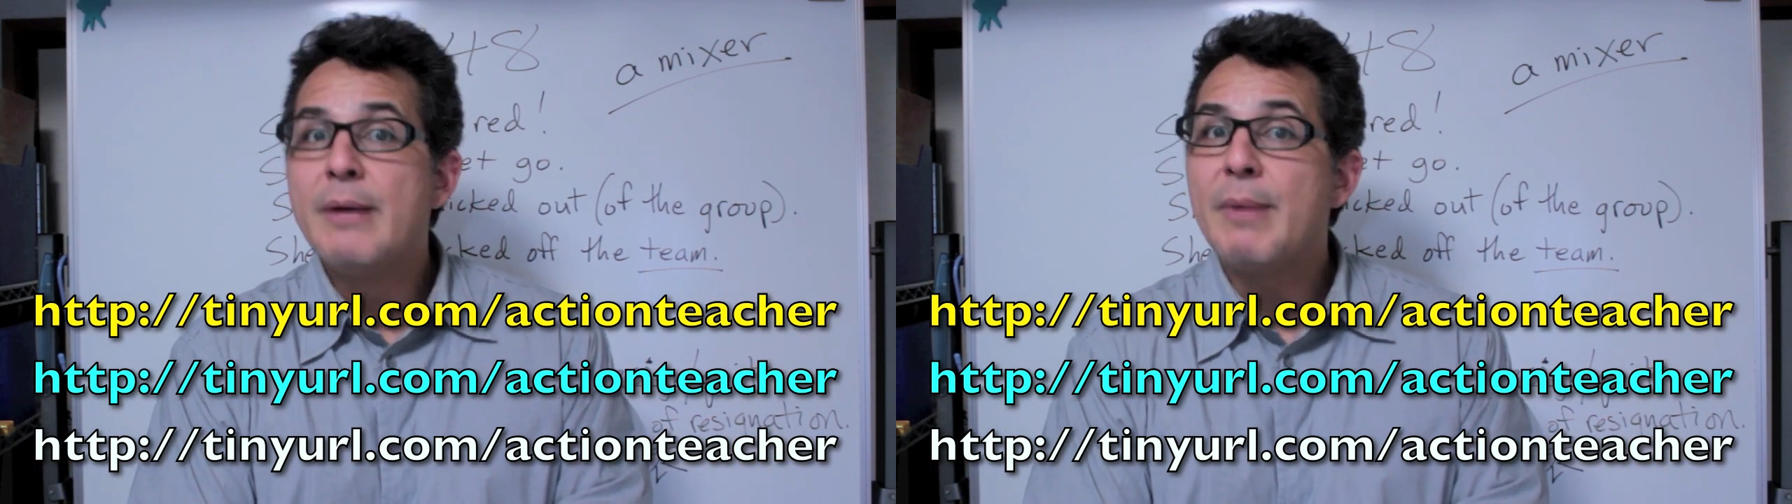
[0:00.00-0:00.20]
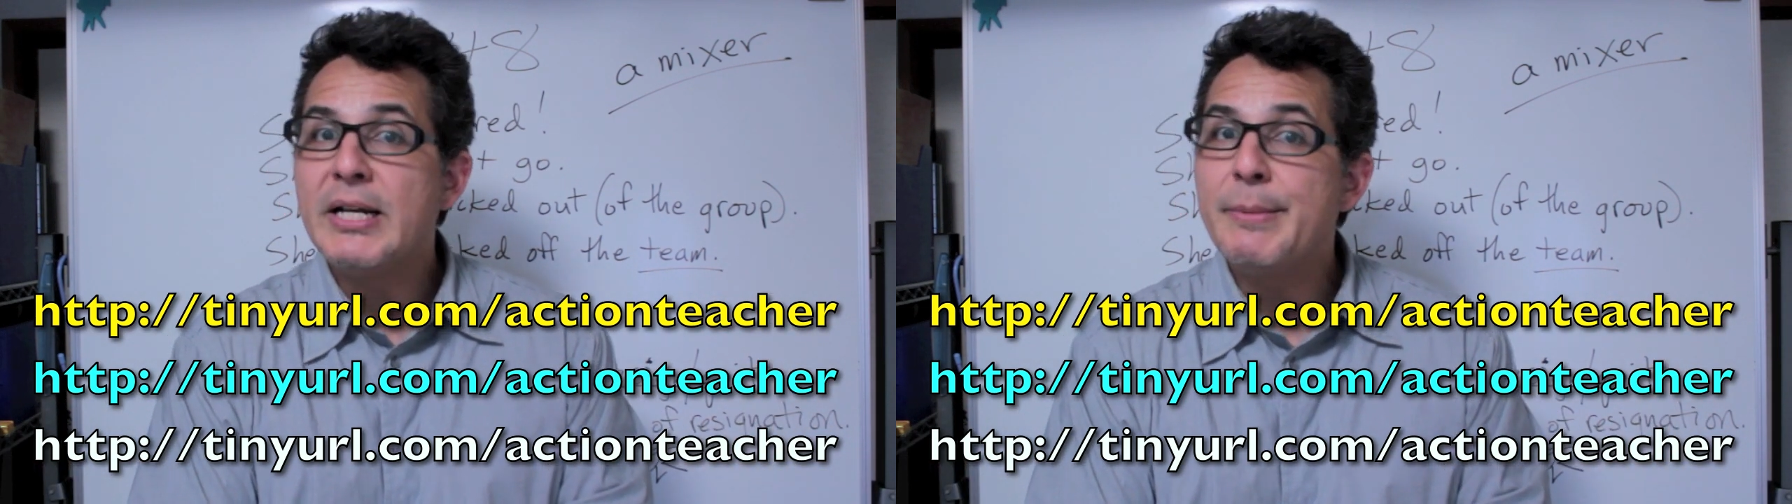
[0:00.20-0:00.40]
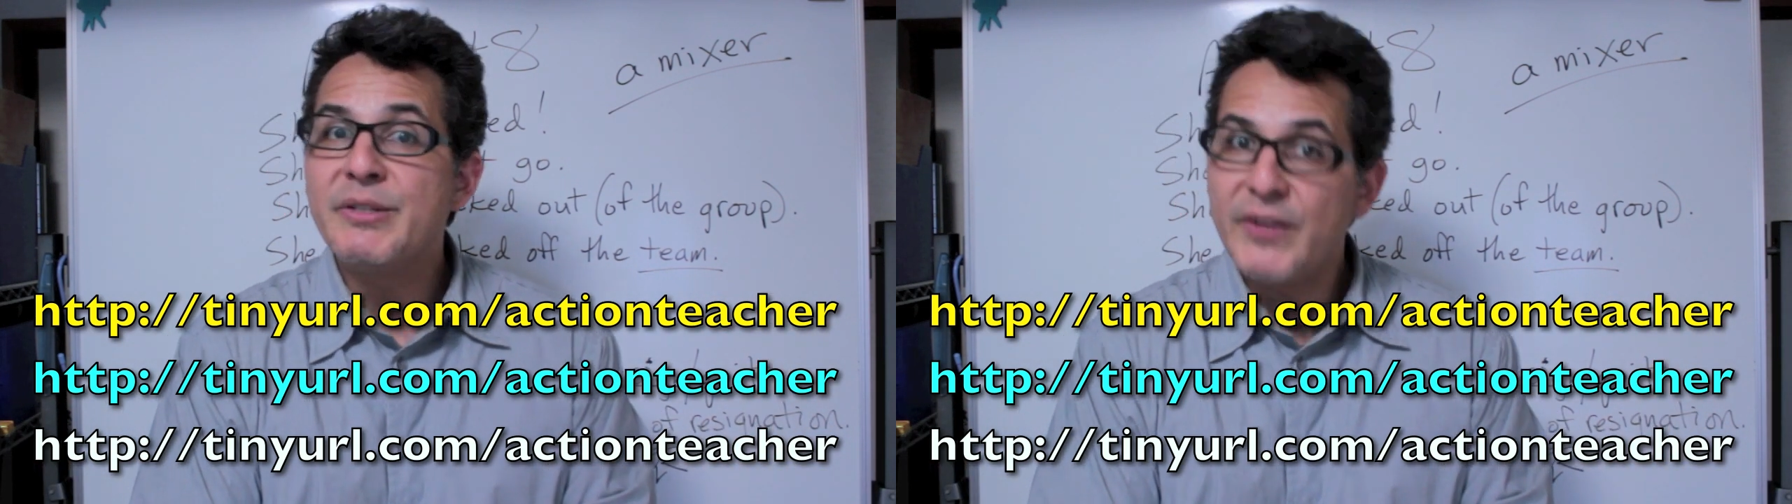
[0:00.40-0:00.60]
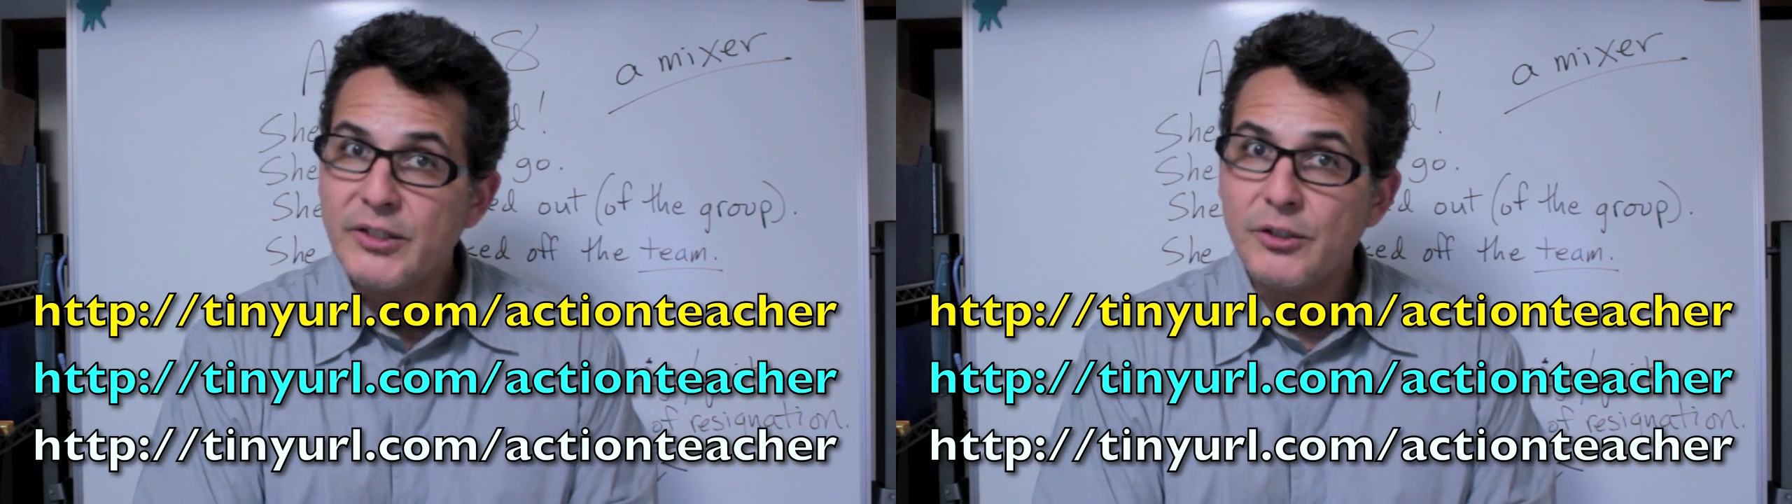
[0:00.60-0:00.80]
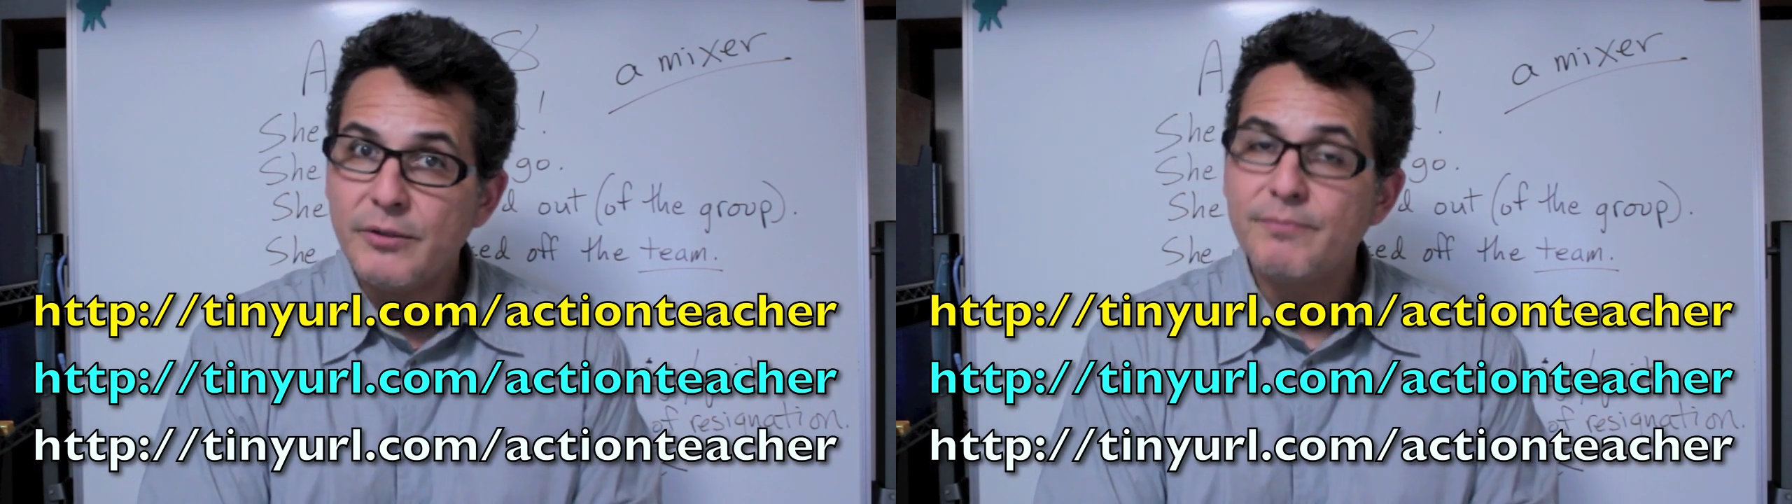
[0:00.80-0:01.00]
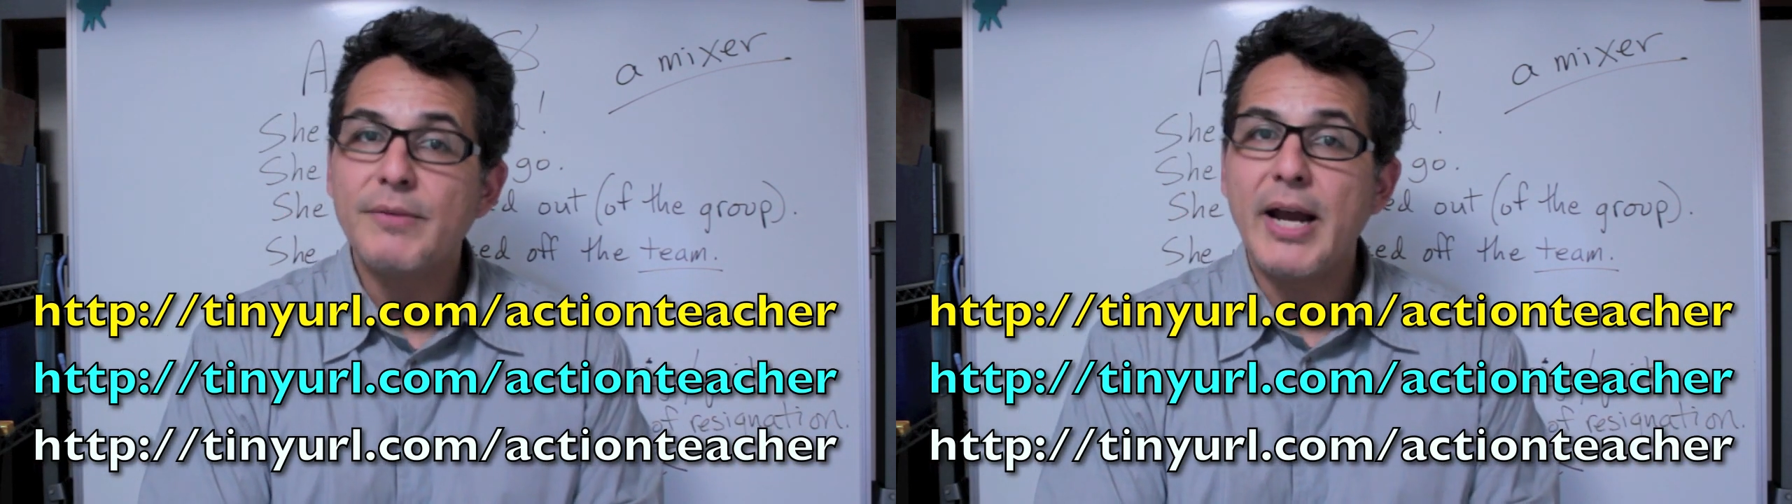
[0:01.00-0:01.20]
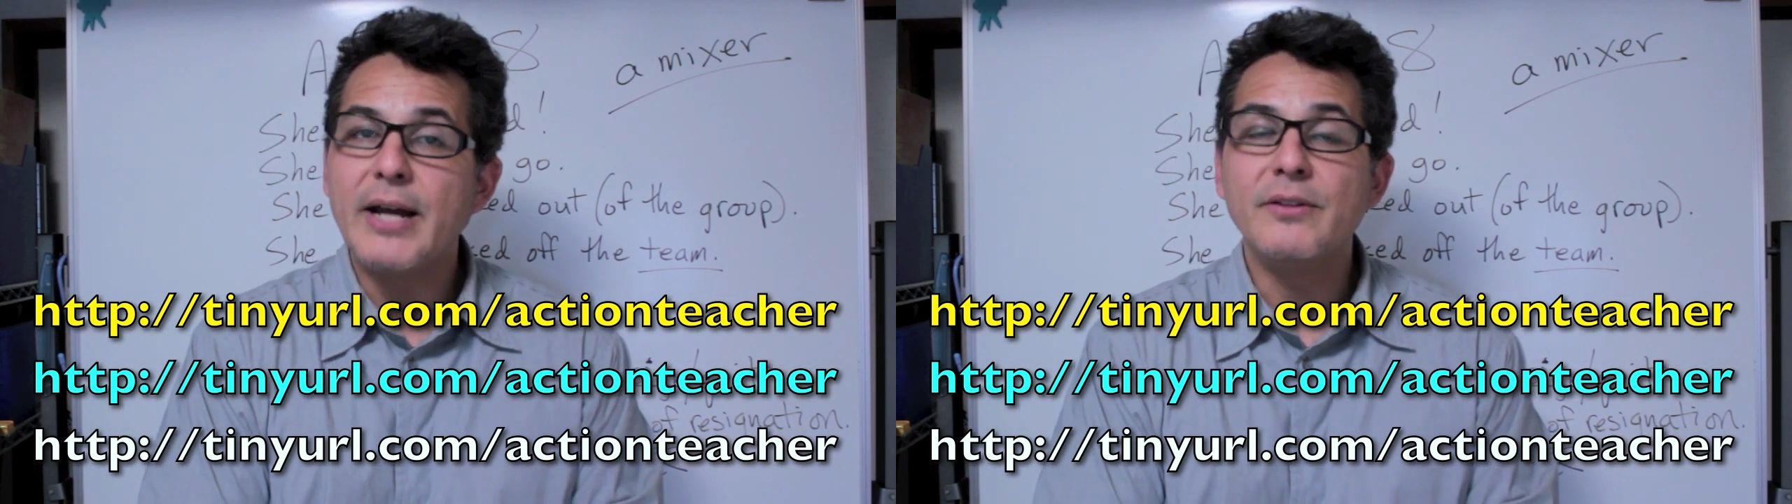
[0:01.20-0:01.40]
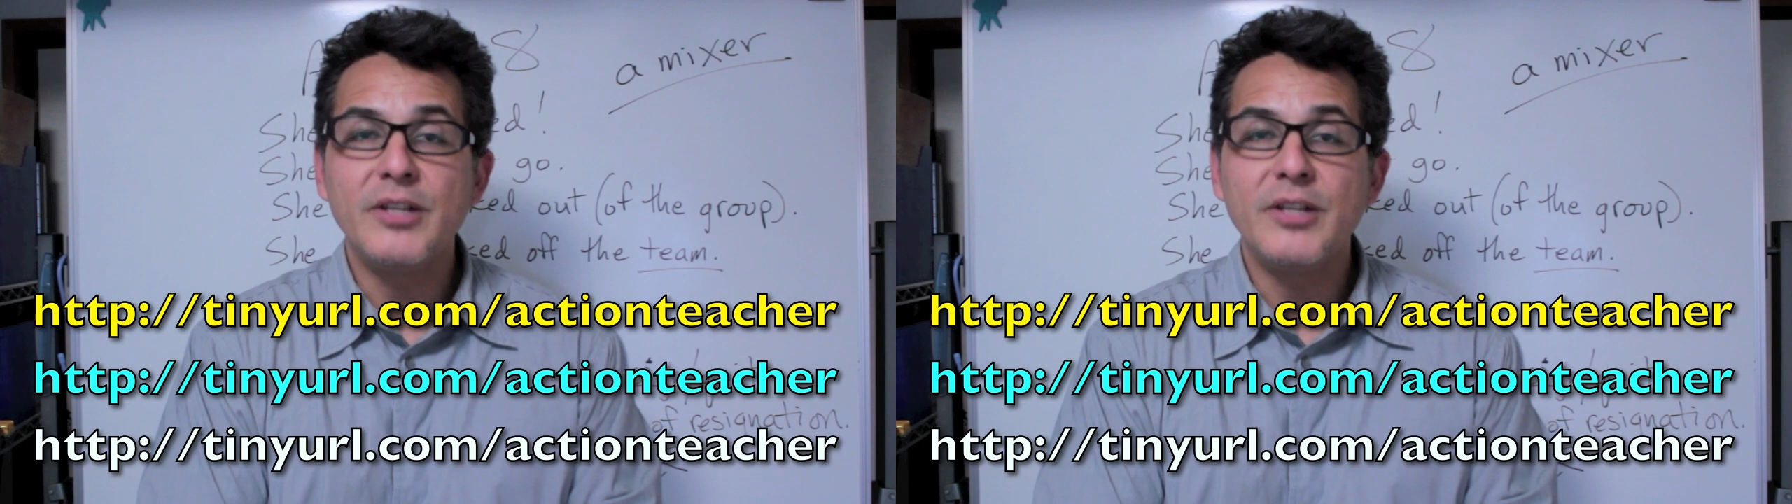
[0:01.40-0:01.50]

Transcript: My name is Victor, and